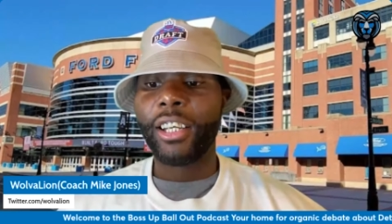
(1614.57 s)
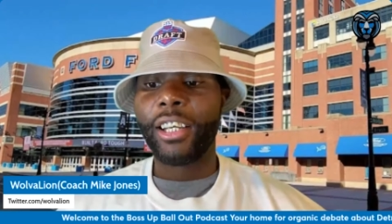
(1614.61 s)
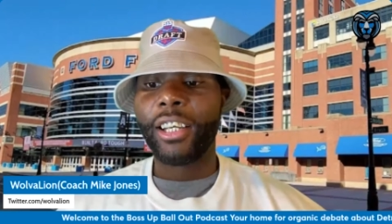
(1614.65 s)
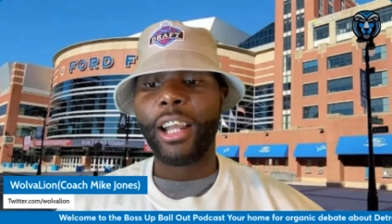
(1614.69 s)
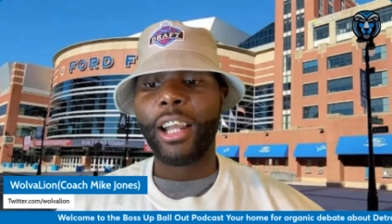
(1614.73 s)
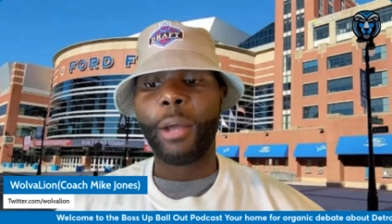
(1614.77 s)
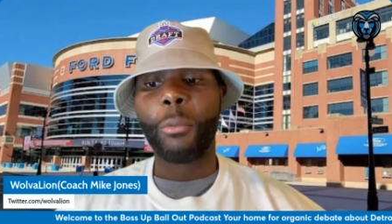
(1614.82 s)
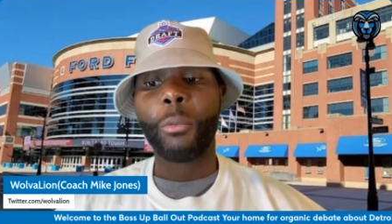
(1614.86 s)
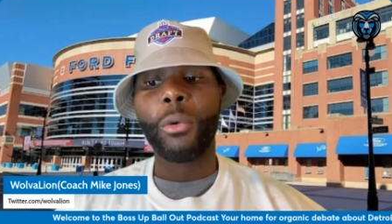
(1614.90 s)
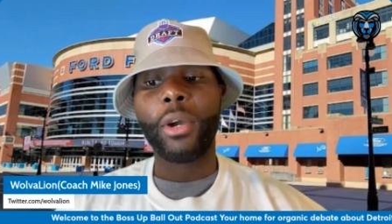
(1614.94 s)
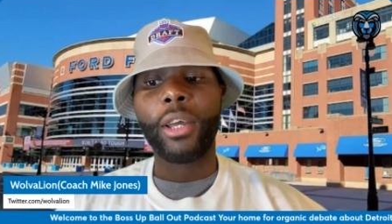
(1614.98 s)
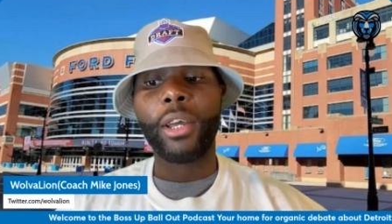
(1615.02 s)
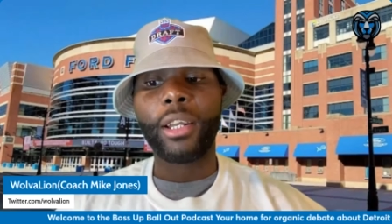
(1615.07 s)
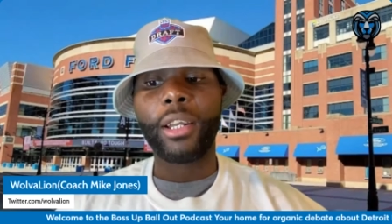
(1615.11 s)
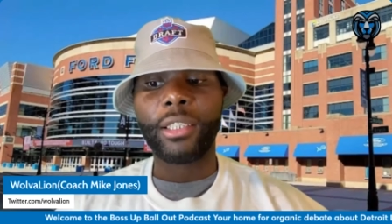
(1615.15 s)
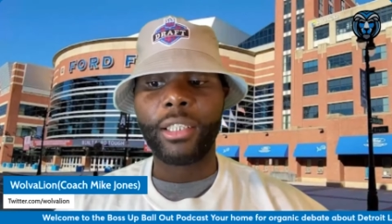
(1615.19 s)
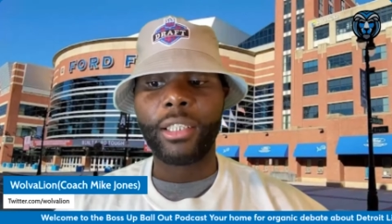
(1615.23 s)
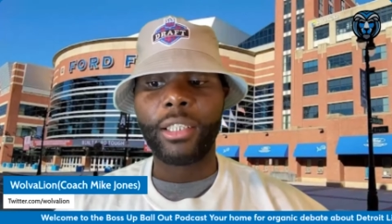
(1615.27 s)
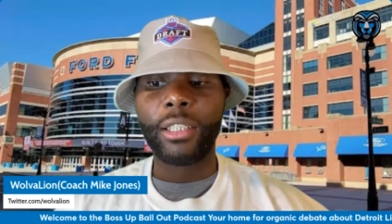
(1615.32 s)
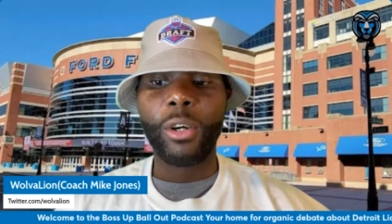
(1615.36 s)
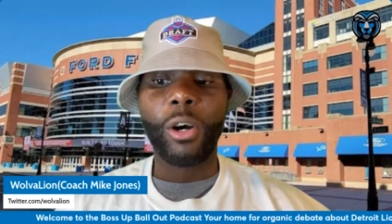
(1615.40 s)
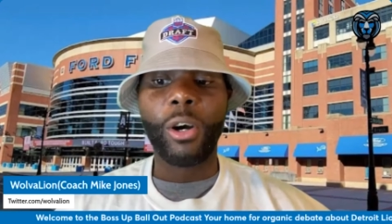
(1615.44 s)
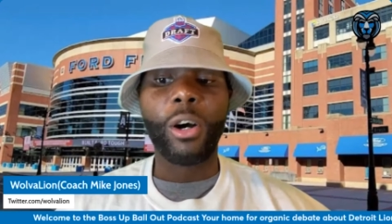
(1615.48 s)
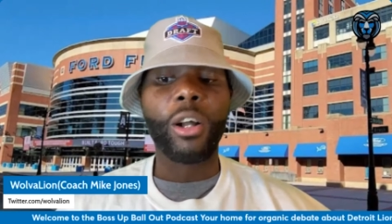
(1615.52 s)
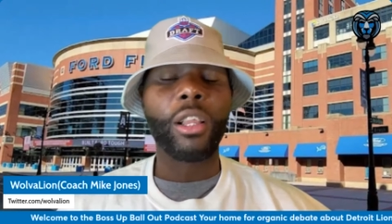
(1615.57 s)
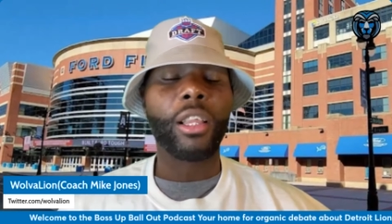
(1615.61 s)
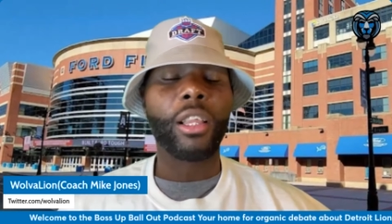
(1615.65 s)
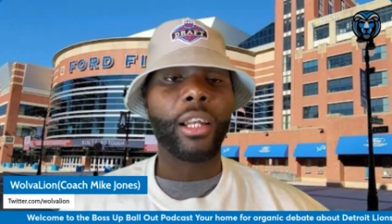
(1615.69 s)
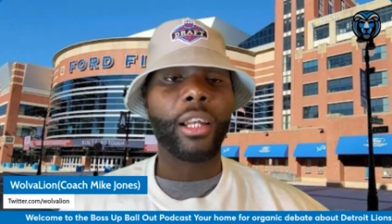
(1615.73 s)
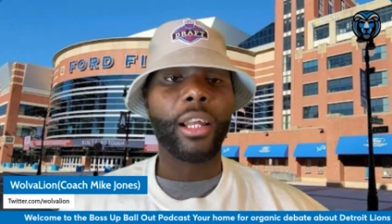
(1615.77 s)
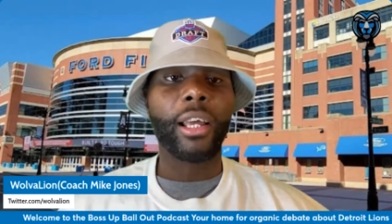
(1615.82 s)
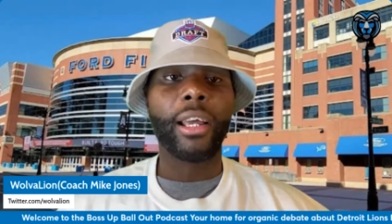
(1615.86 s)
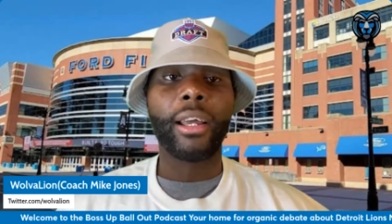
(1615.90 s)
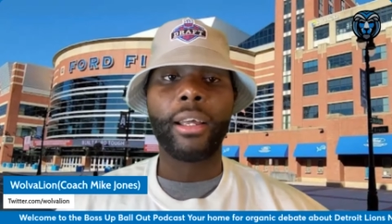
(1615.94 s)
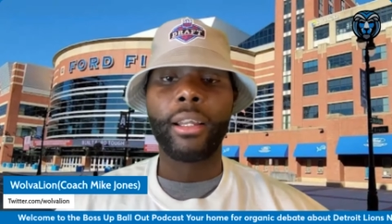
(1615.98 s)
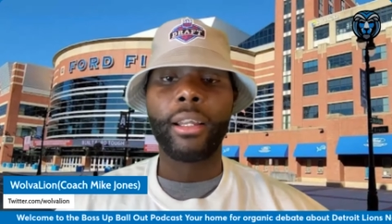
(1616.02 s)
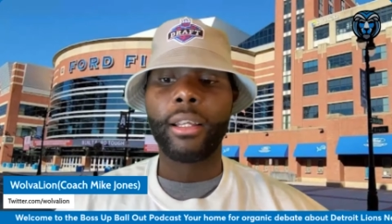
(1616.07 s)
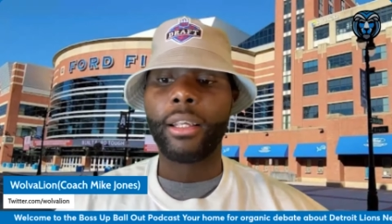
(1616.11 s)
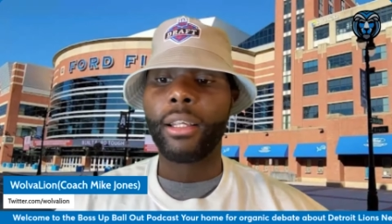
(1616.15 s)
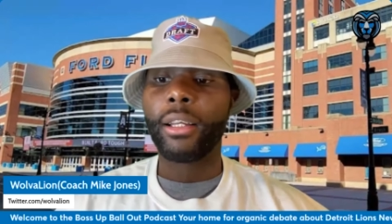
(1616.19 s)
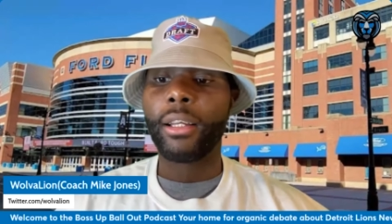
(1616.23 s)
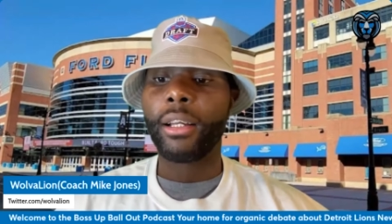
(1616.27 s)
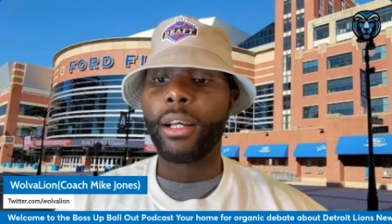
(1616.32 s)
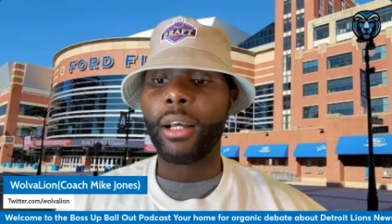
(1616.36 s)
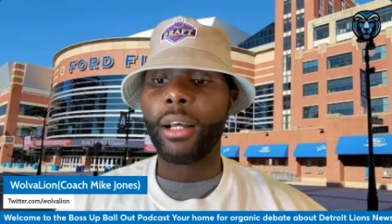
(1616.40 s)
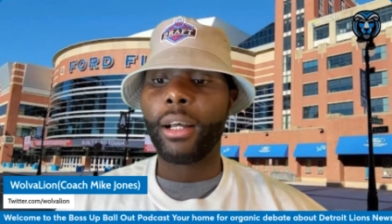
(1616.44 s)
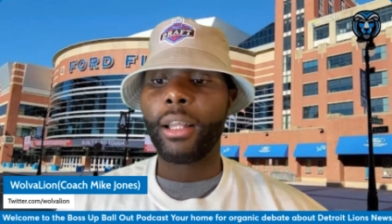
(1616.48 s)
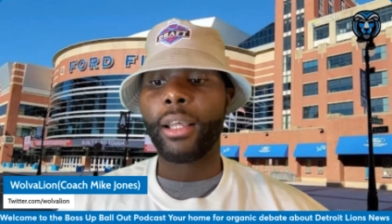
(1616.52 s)
I'm ready to see all of that. And
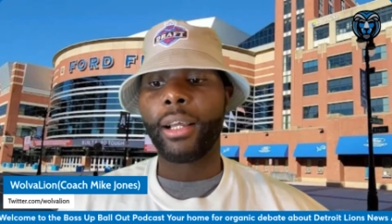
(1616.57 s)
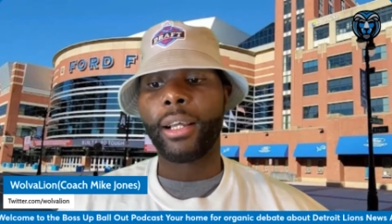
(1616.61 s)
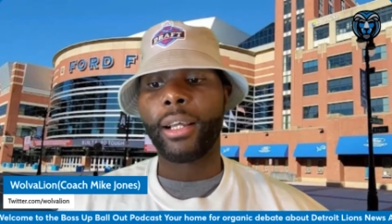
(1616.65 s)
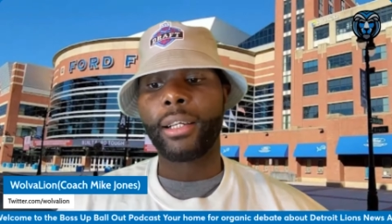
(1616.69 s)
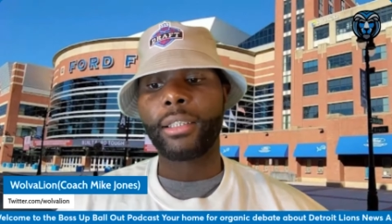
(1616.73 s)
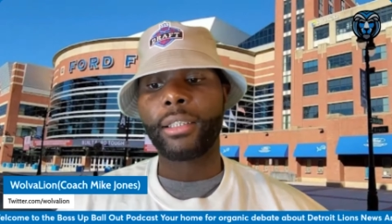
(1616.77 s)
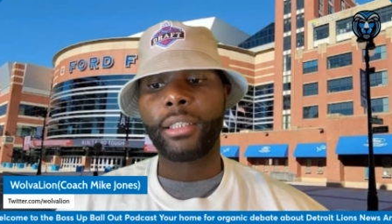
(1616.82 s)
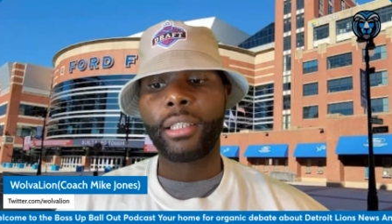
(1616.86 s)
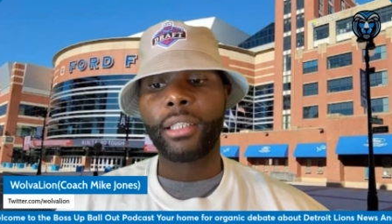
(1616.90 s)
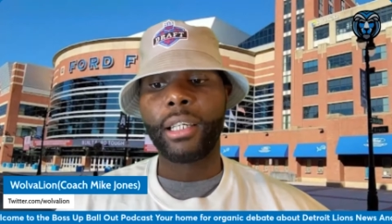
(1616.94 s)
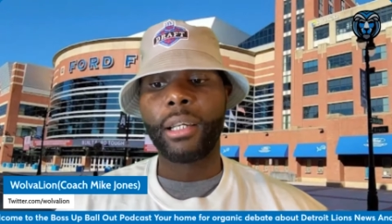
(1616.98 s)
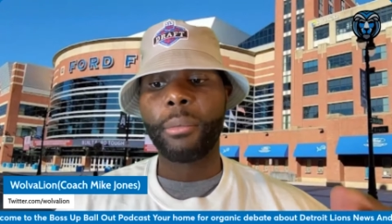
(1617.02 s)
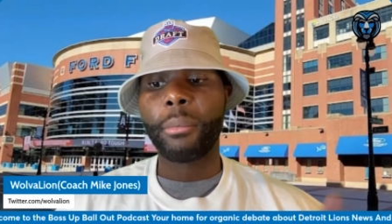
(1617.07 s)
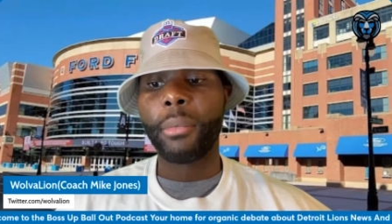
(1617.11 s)
like I said,